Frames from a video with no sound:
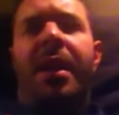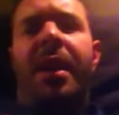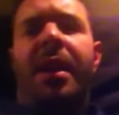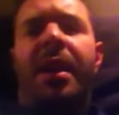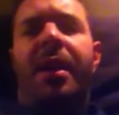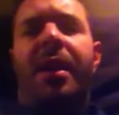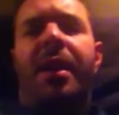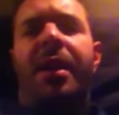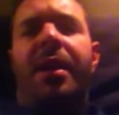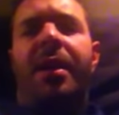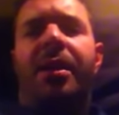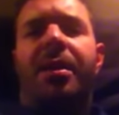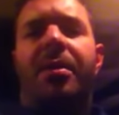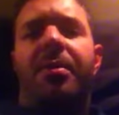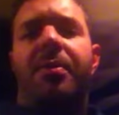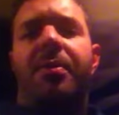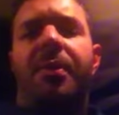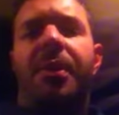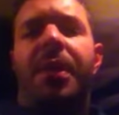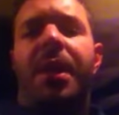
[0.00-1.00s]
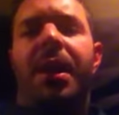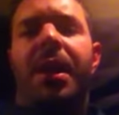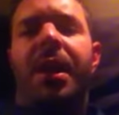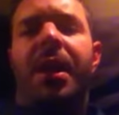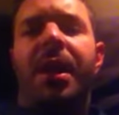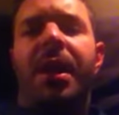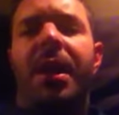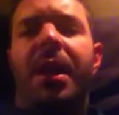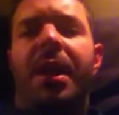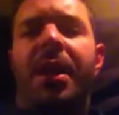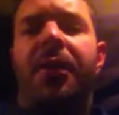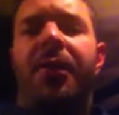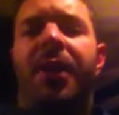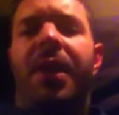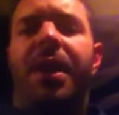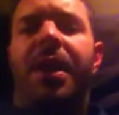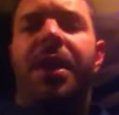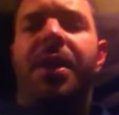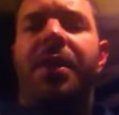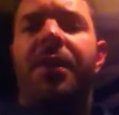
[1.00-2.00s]
I've
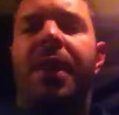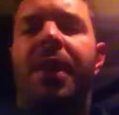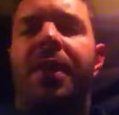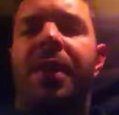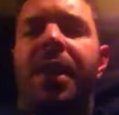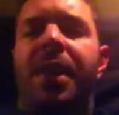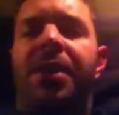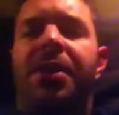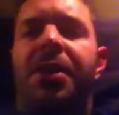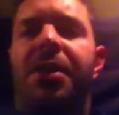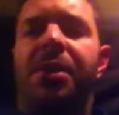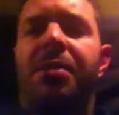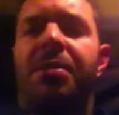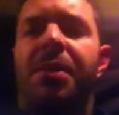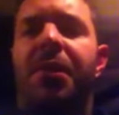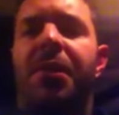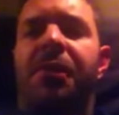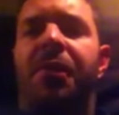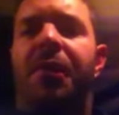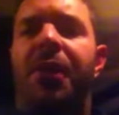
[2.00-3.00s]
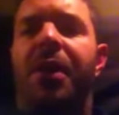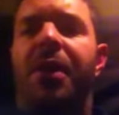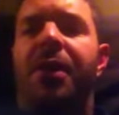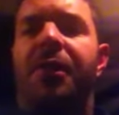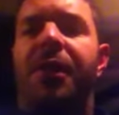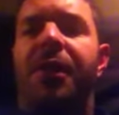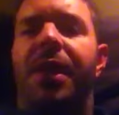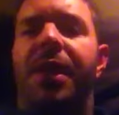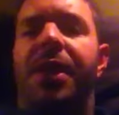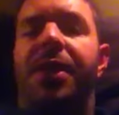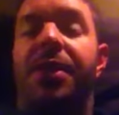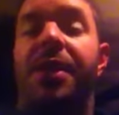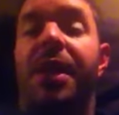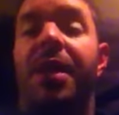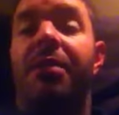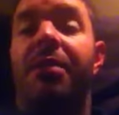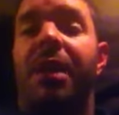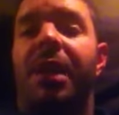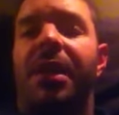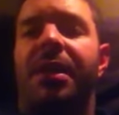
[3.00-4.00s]
kind of I took my foot off the
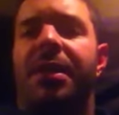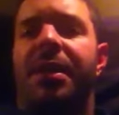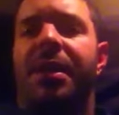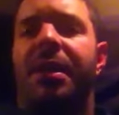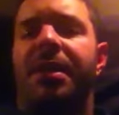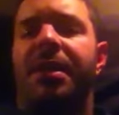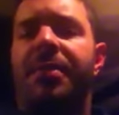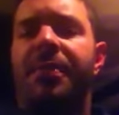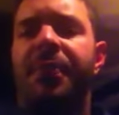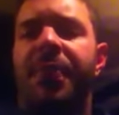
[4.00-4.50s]
accelerator.